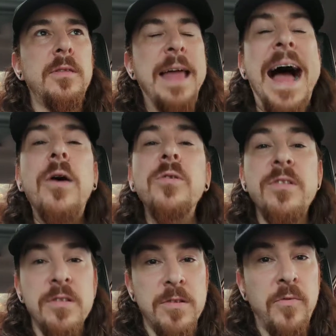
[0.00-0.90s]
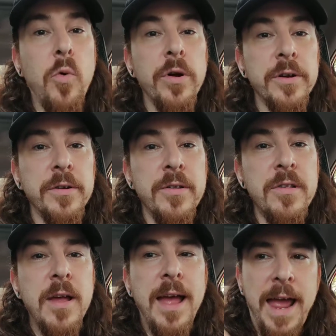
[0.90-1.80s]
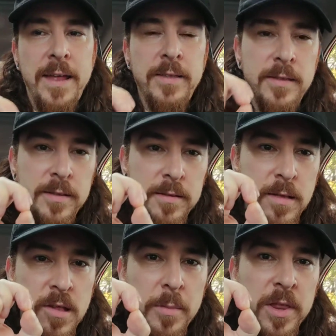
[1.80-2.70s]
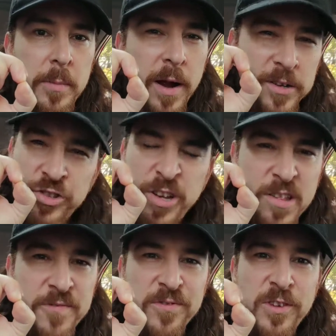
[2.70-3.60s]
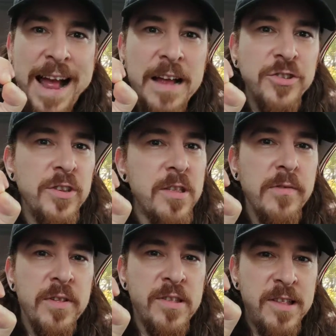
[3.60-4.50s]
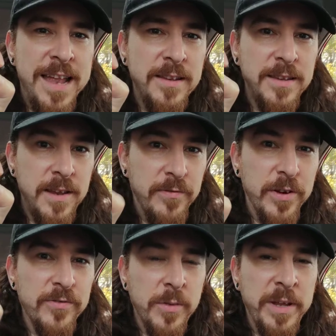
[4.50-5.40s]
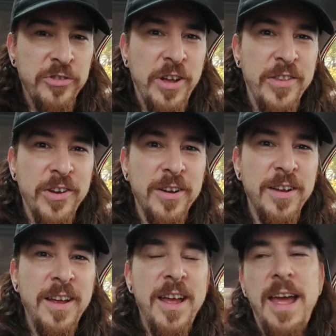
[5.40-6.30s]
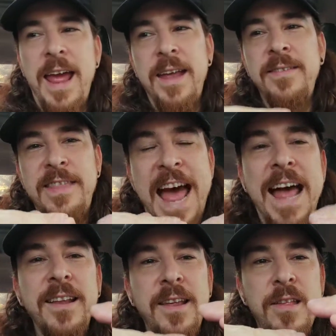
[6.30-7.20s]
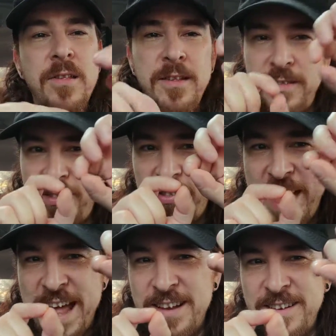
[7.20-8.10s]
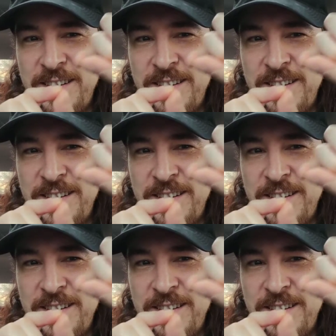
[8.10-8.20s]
thousands of orders, and some of them are just fractions of a cent different from each other. And that is that